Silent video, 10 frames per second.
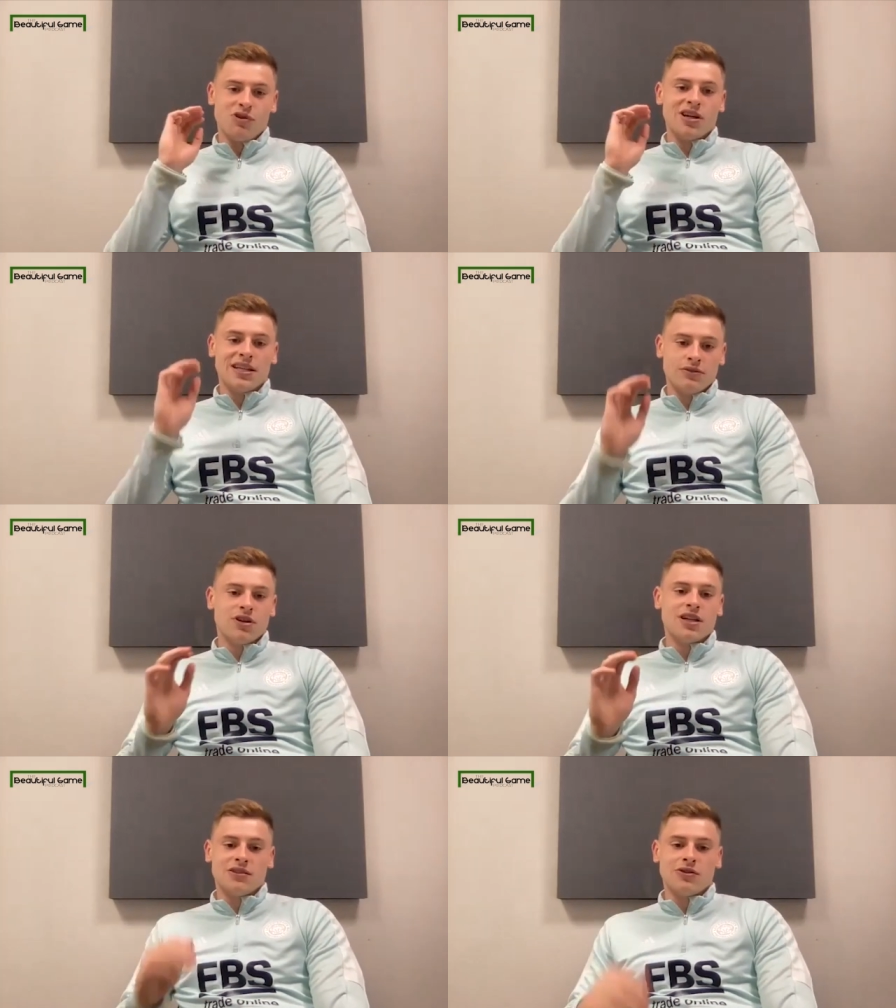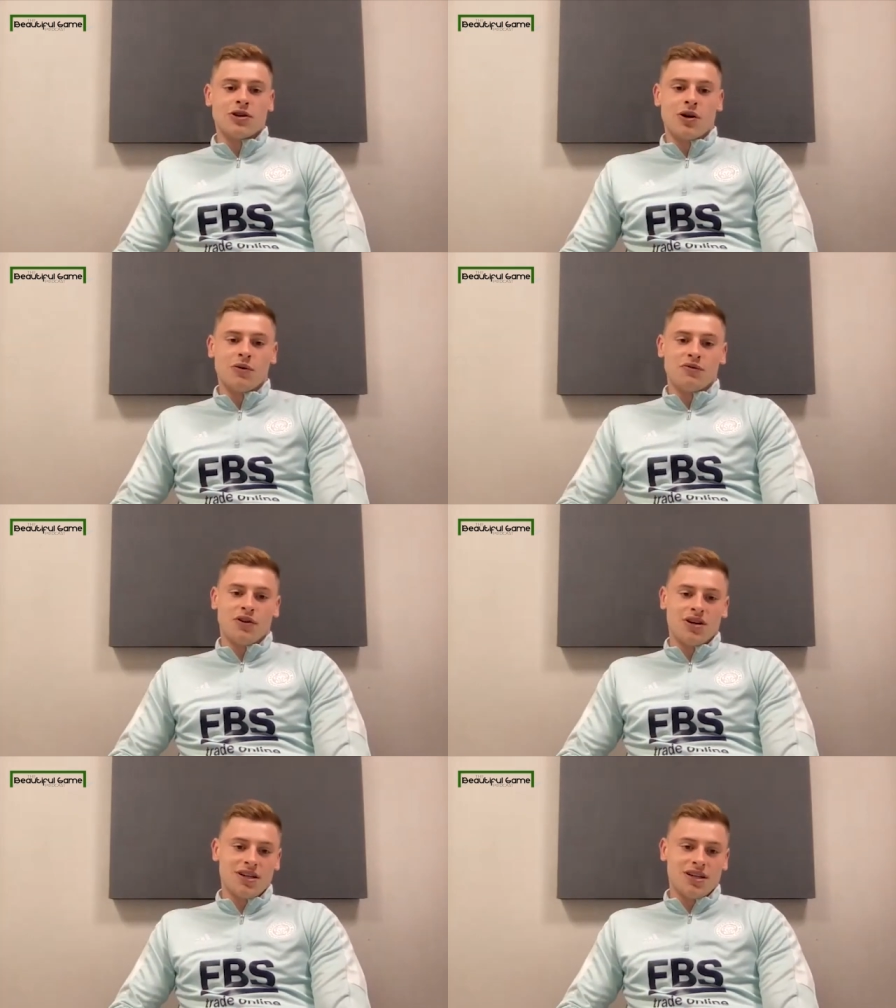a really, else. really good
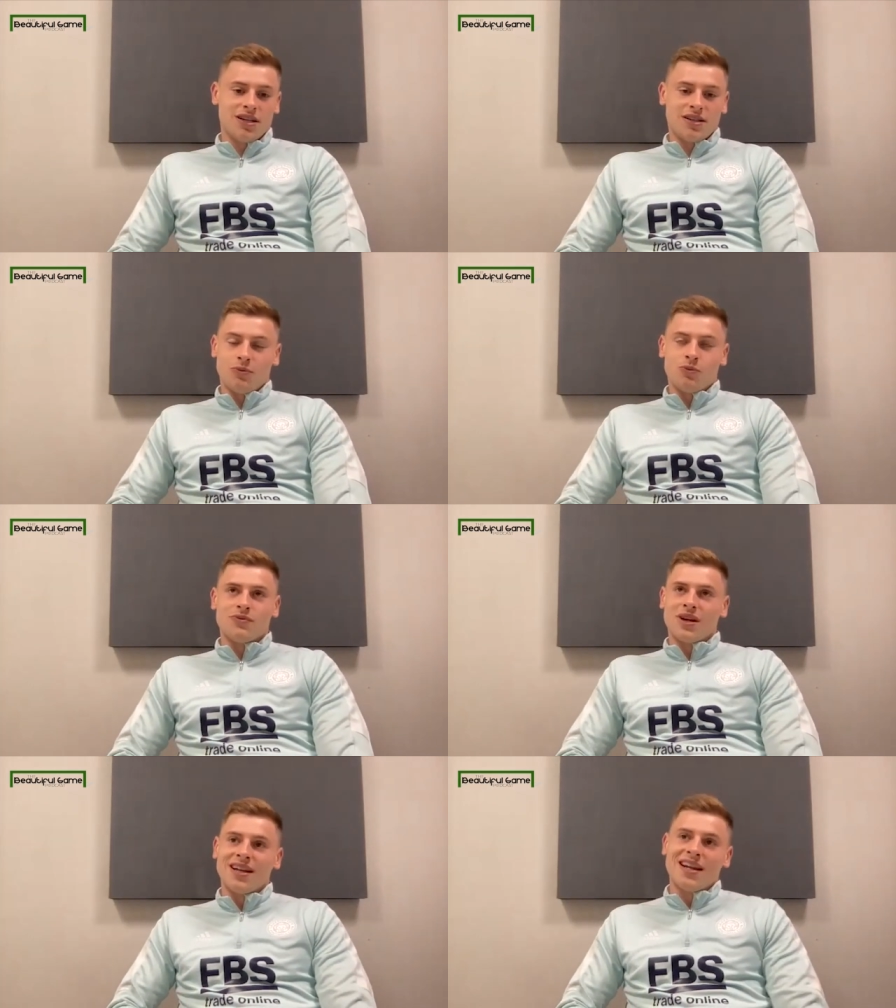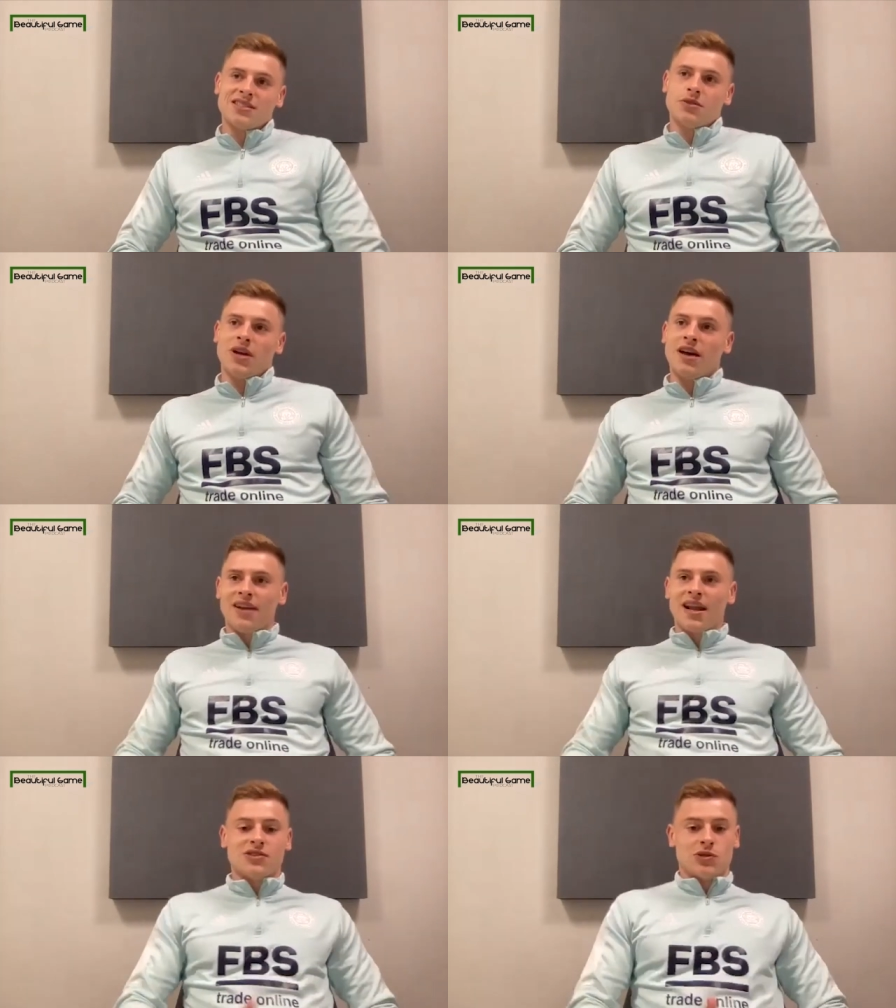golfer at Leicester
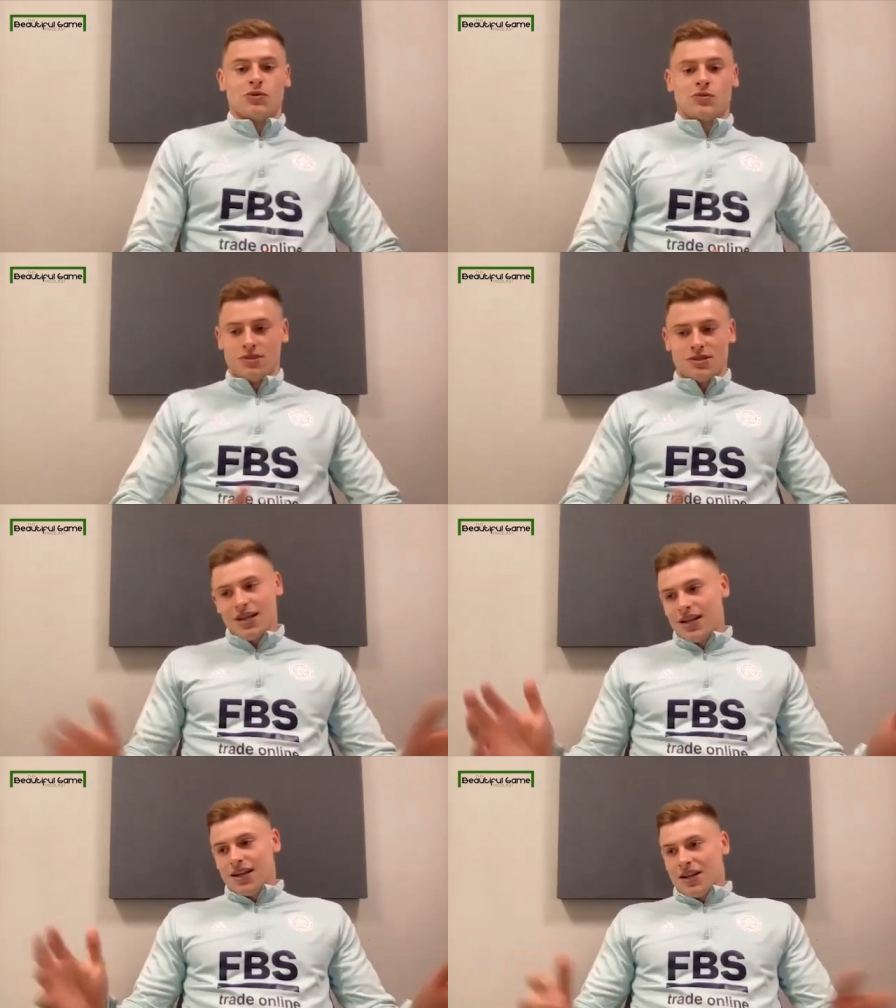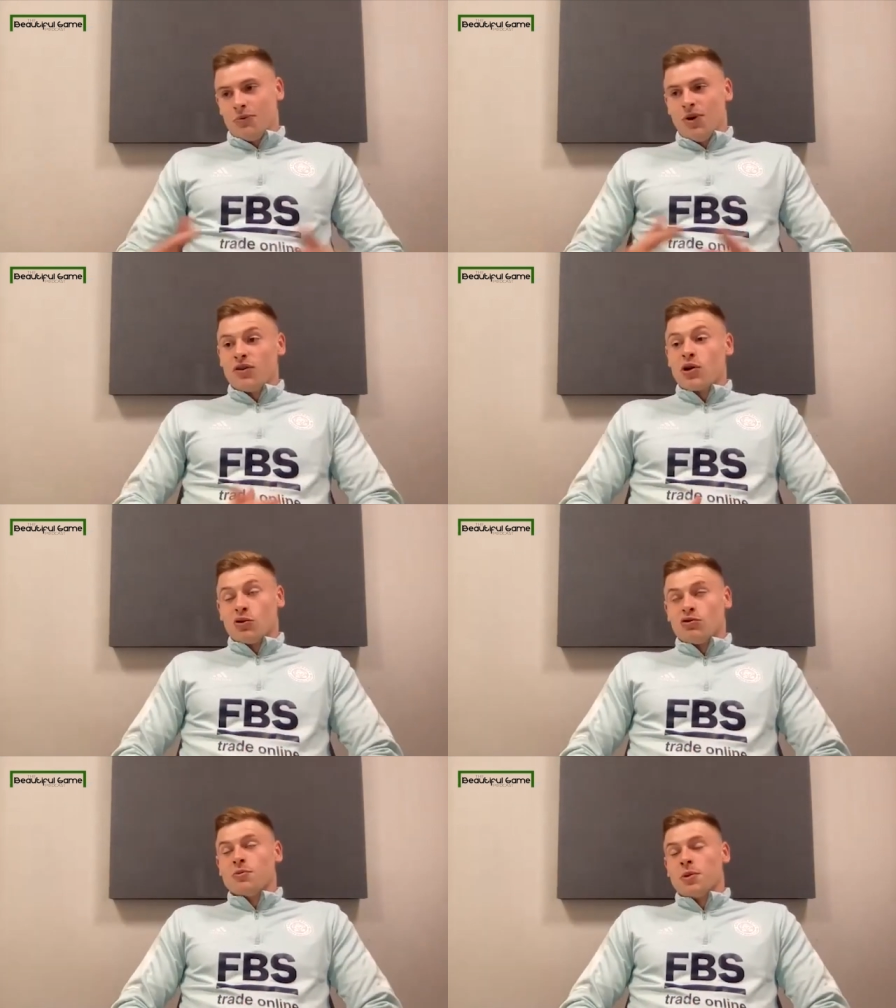we have lads who we have
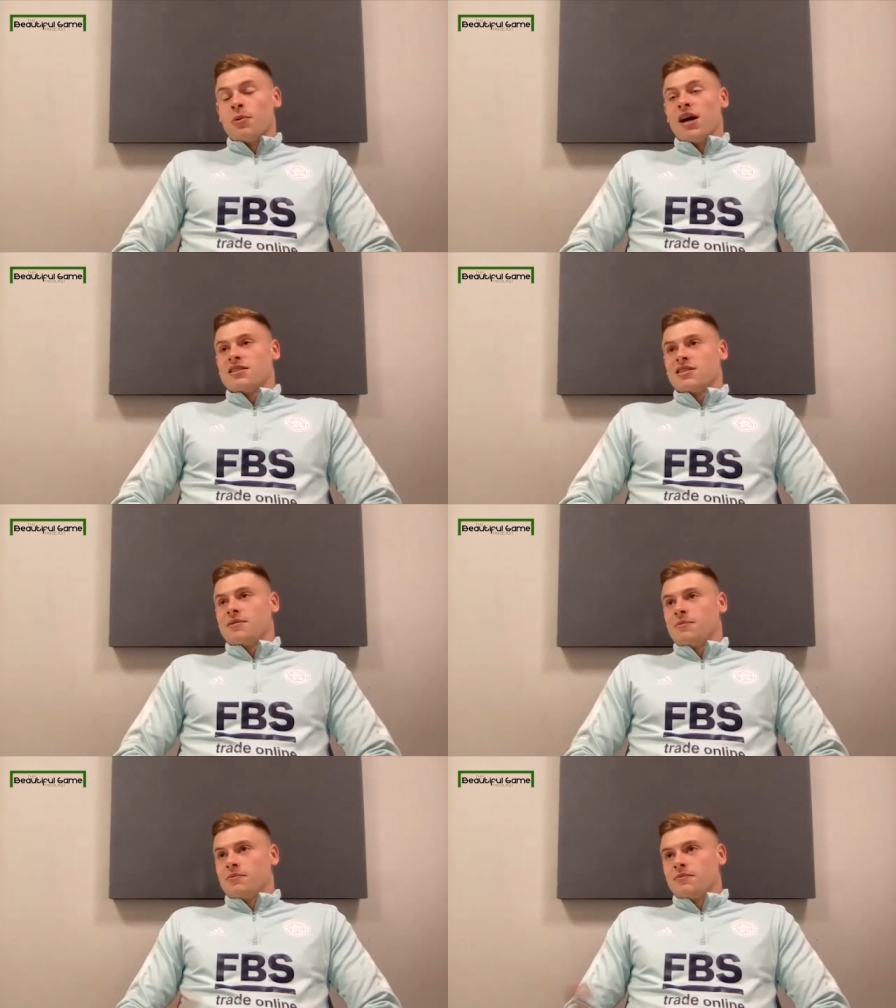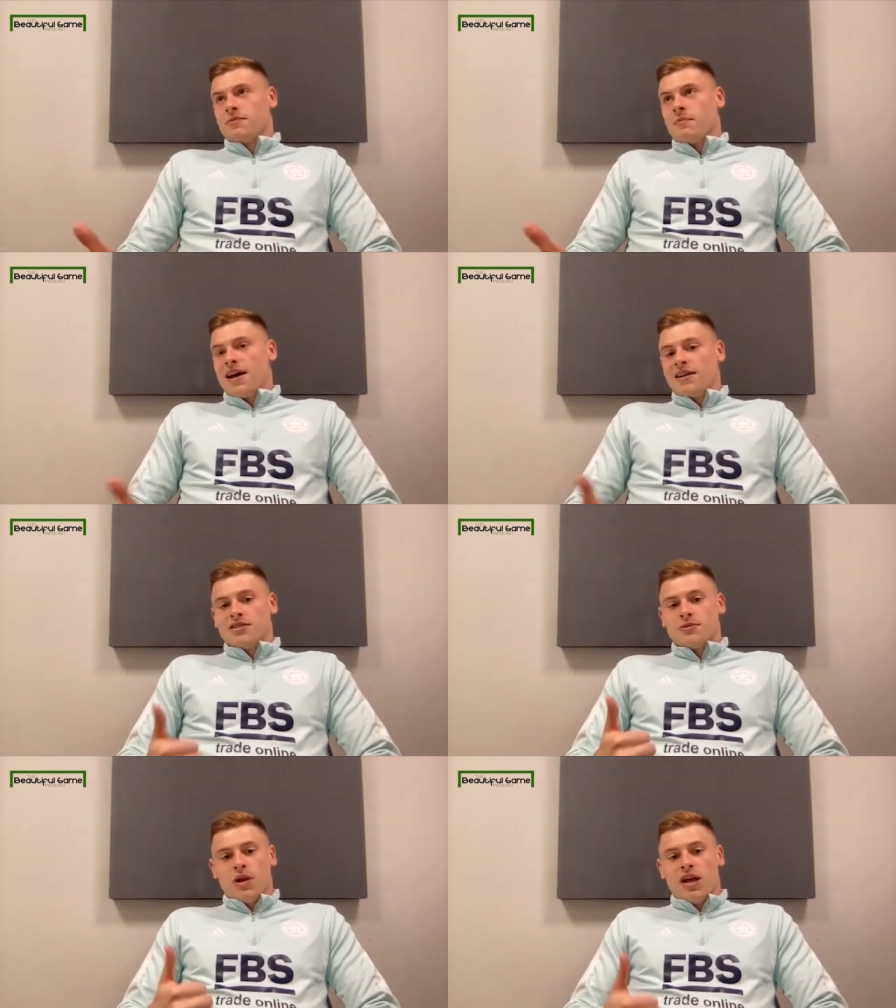a good group who play actually.
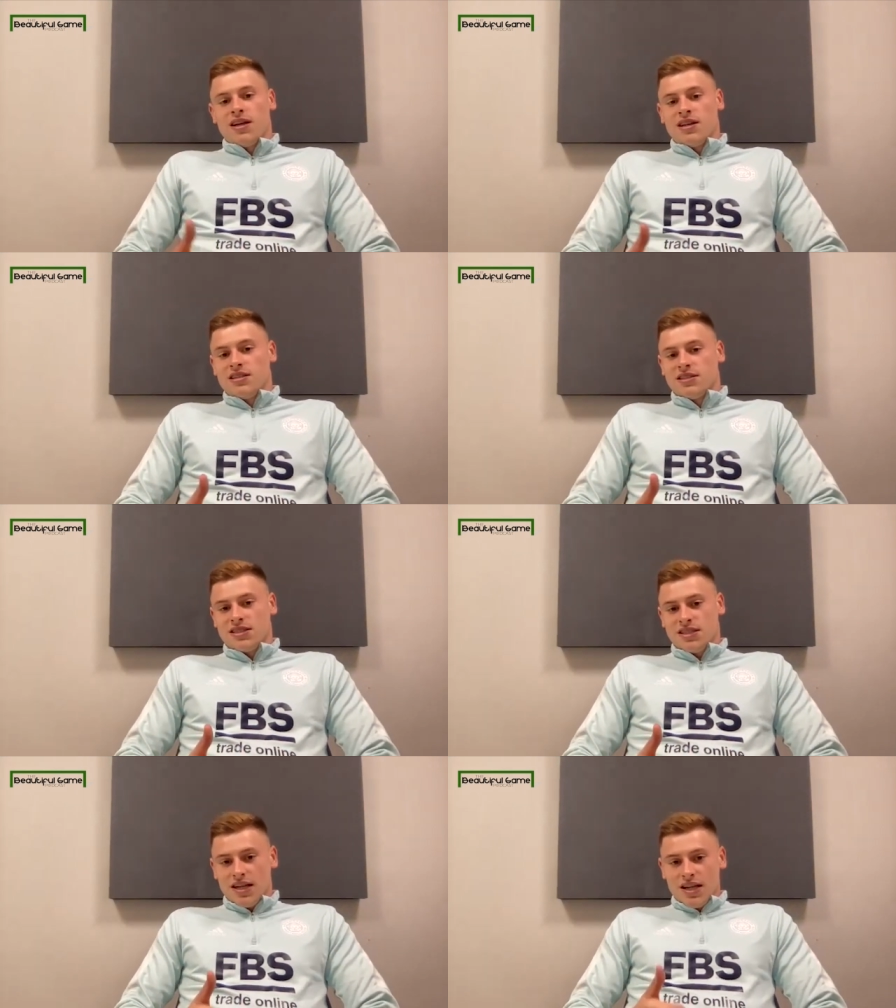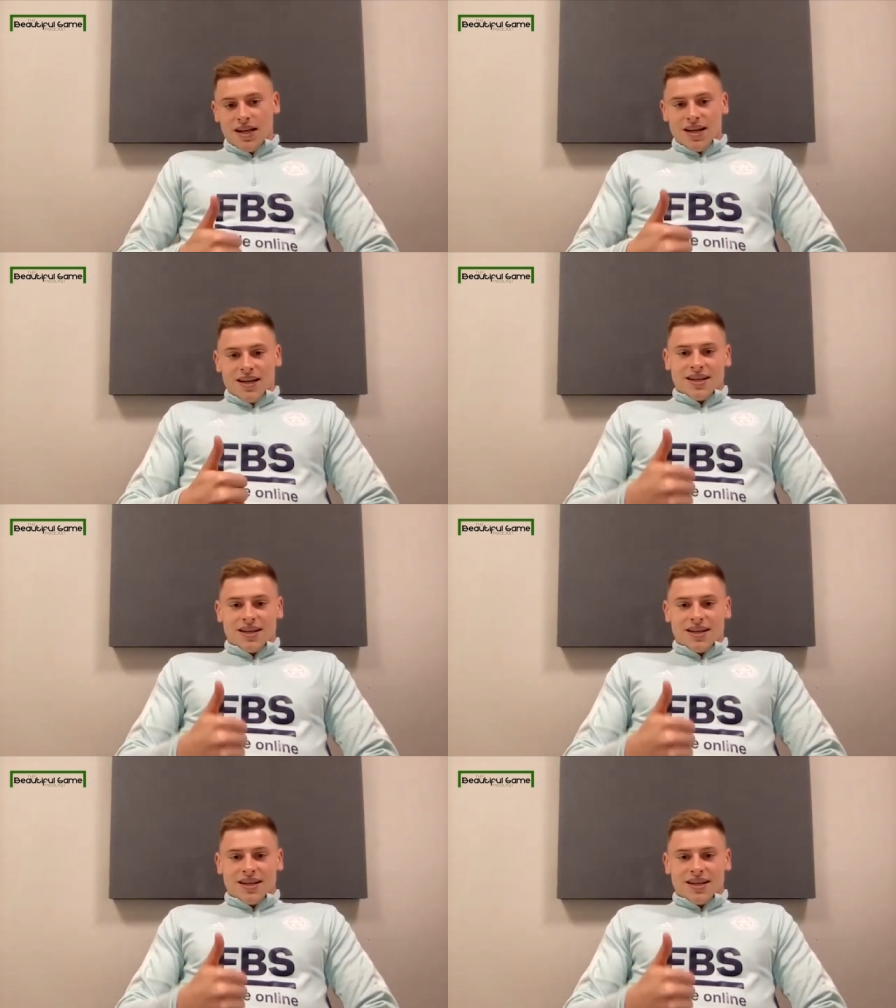Madders plays,